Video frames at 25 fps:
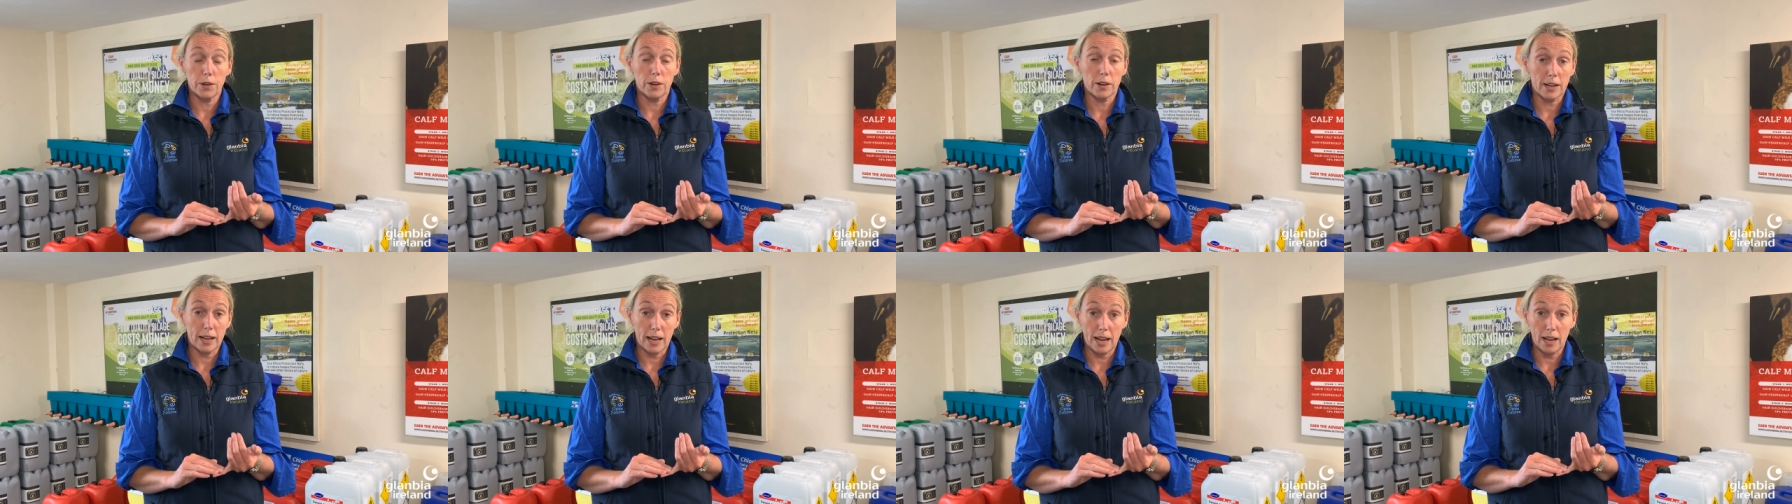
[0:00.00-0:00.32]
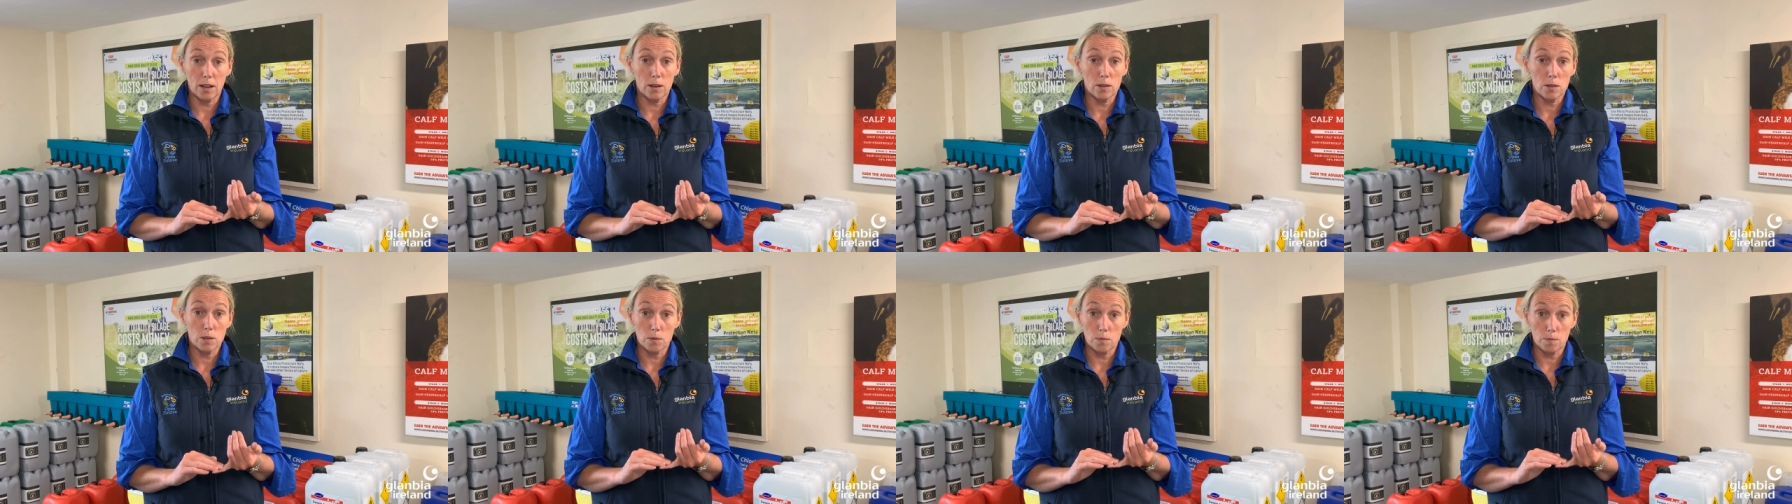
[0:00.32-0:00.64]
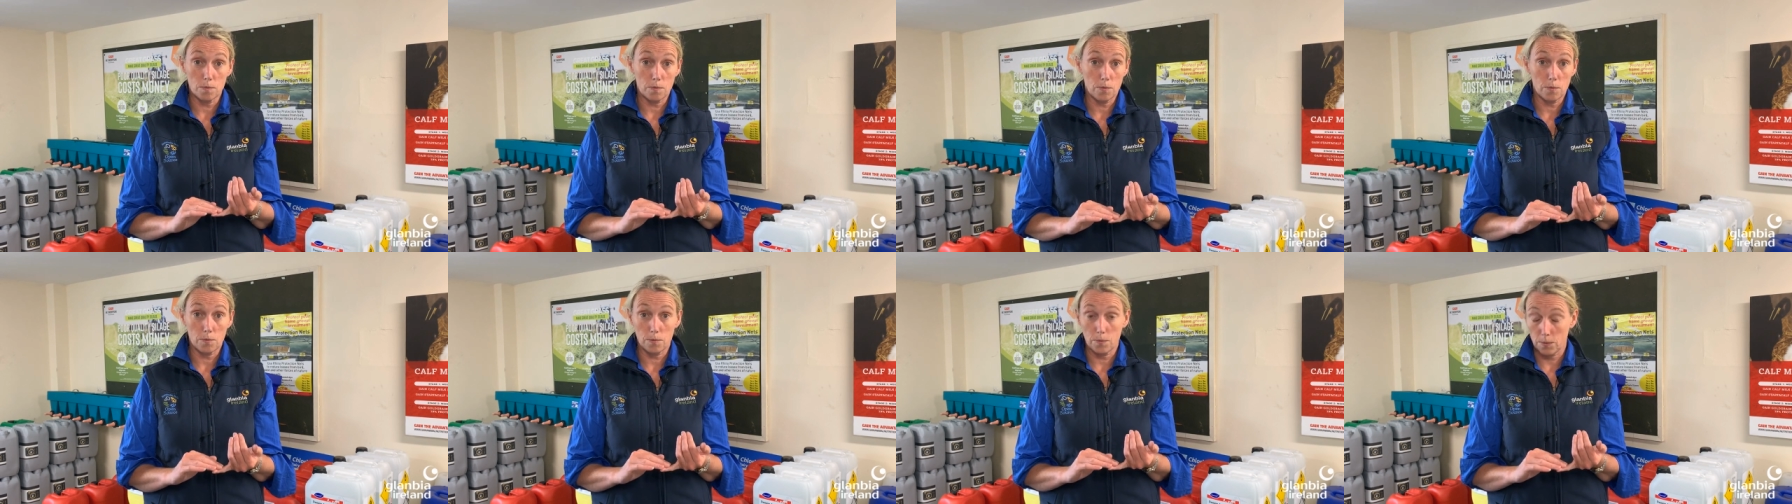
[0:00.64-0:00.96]
cows
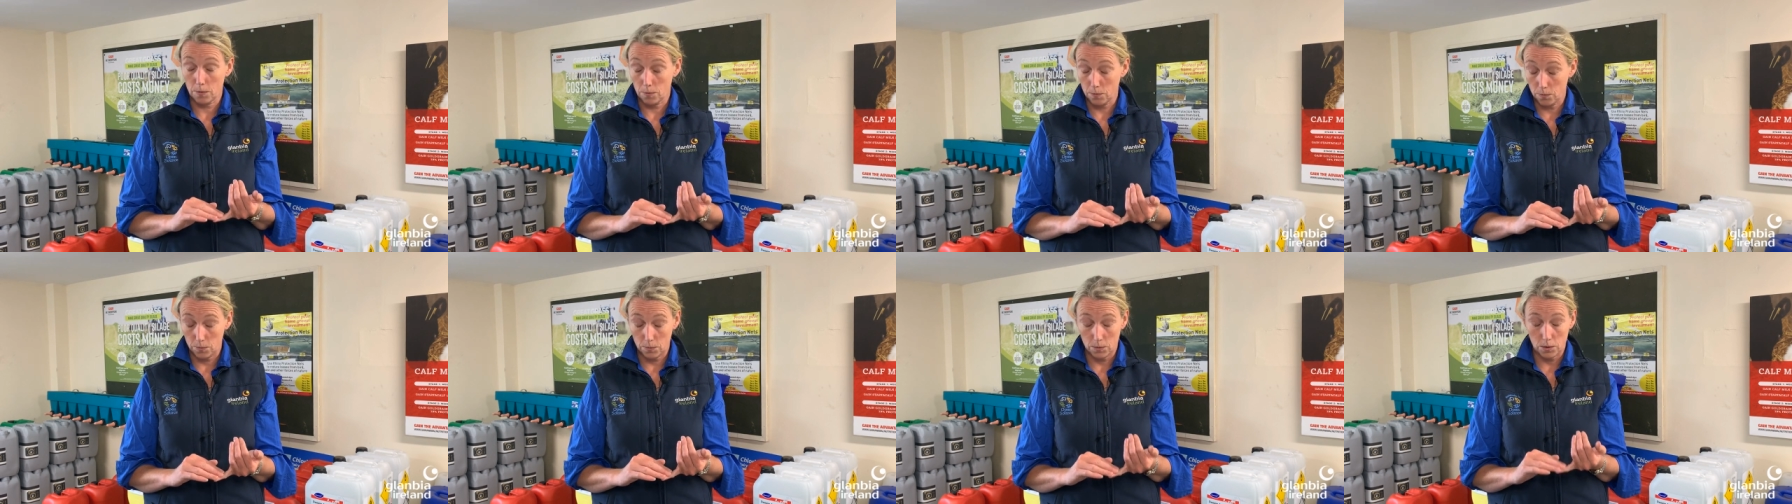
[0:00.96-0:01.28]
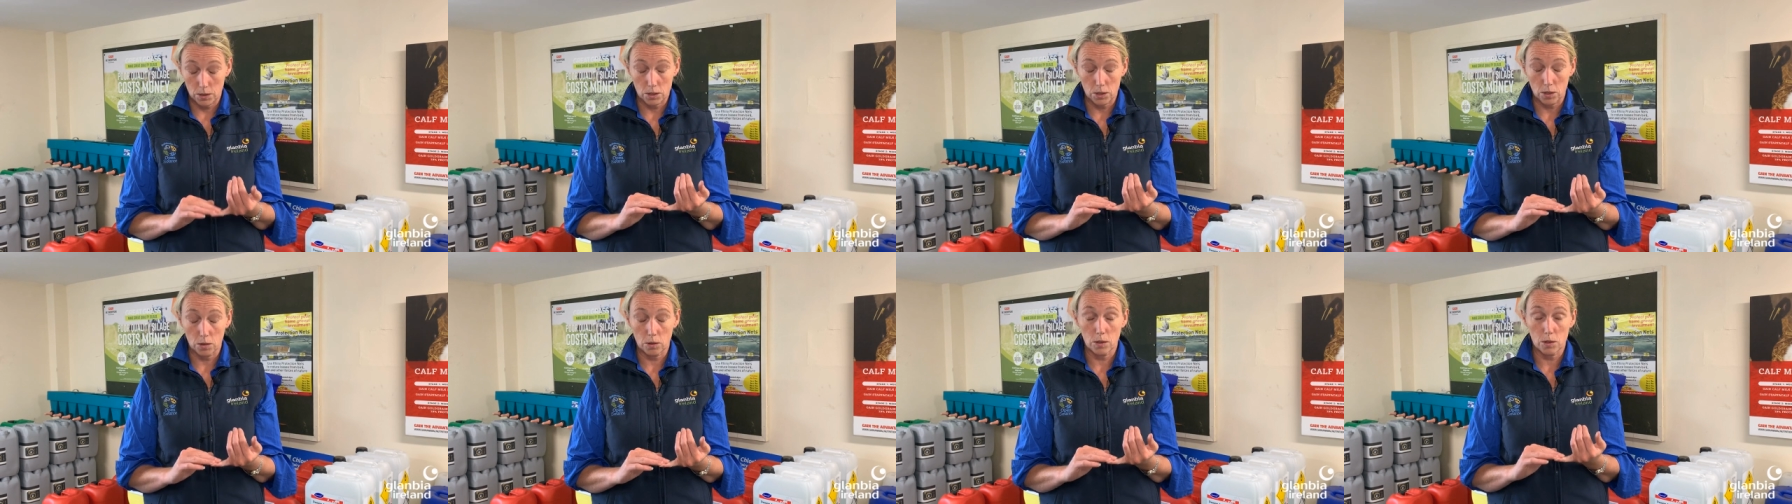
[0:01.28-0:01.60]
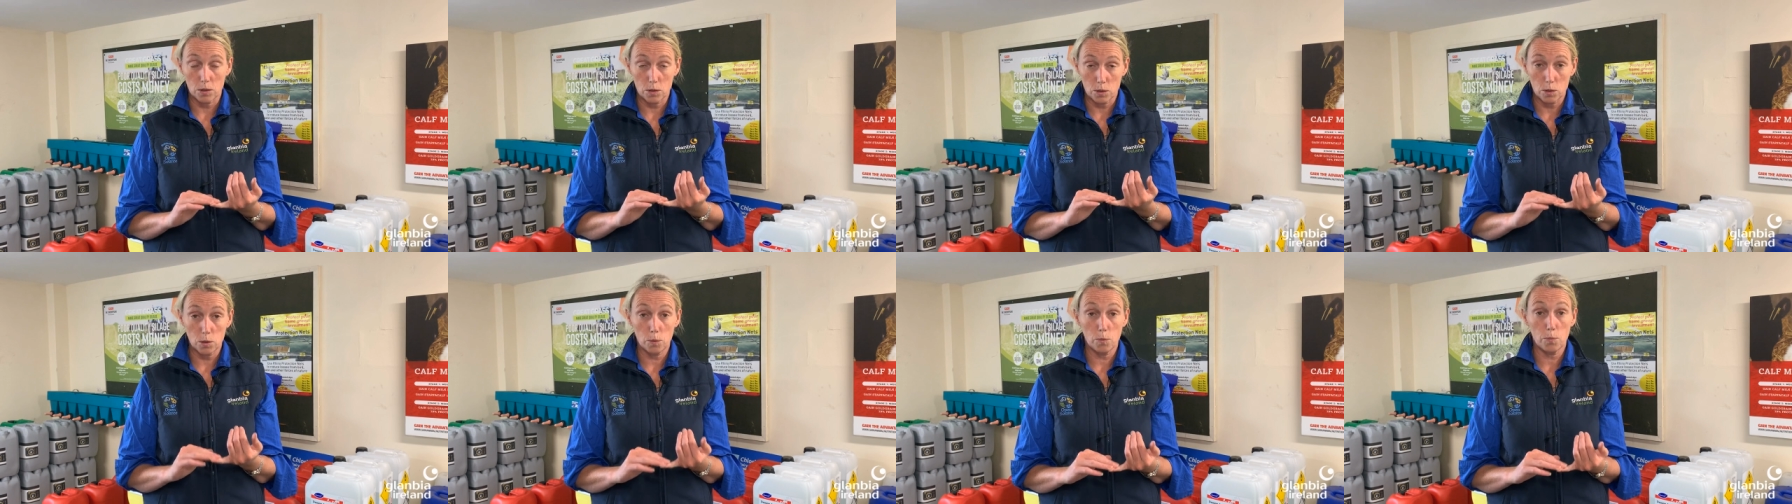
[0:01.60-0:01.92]
to
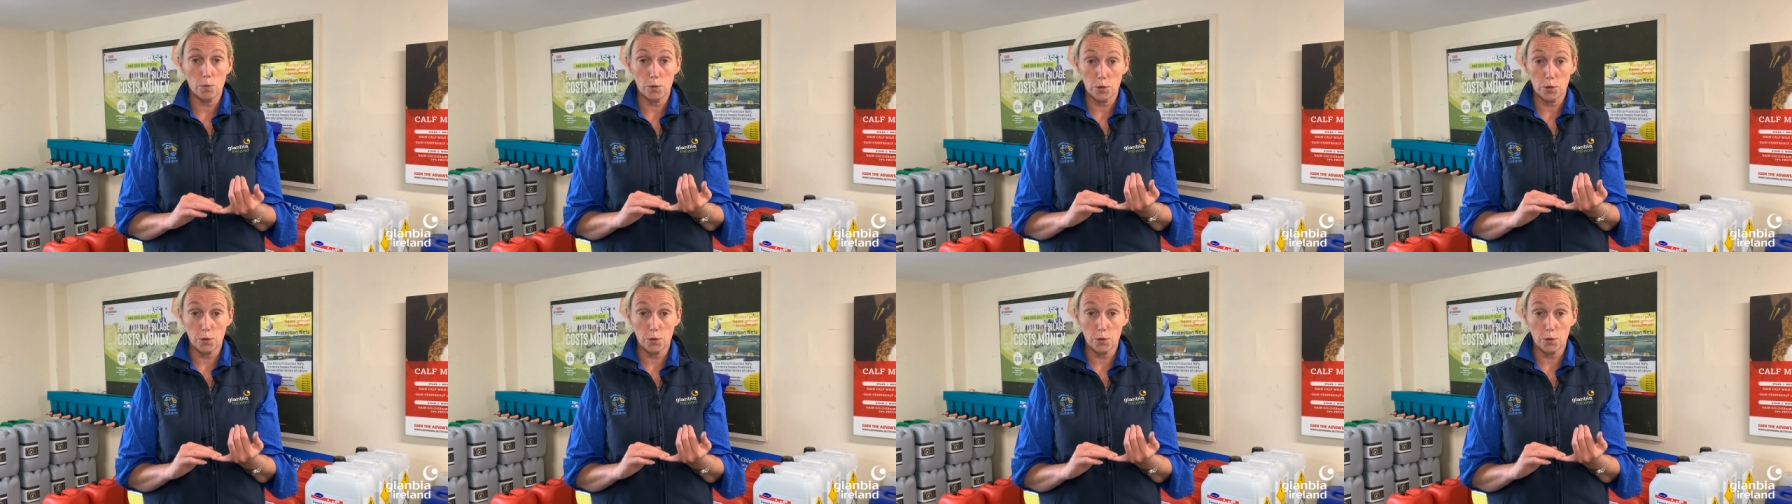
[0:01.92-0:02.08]
consume for